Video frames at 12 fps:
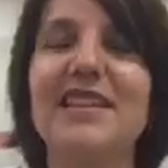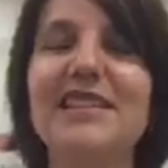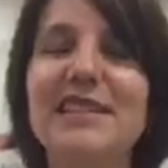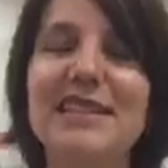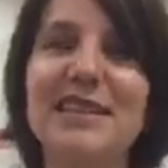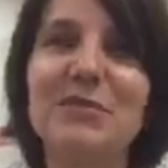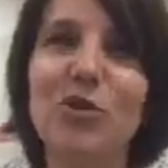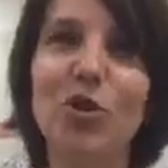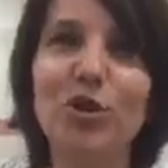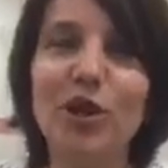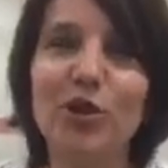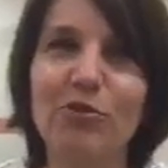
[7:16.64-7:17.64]
So this is a
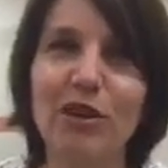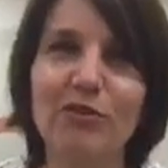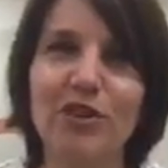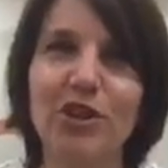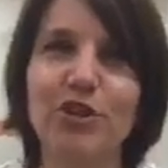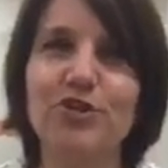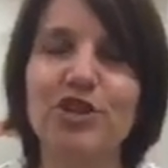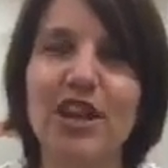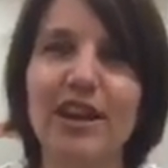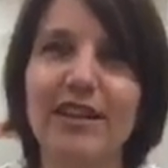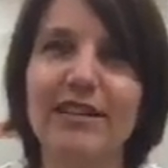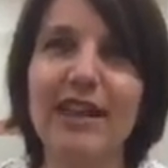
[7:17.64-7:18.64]
small youth refuge
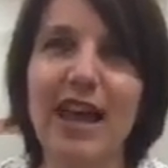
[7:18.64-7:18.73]
in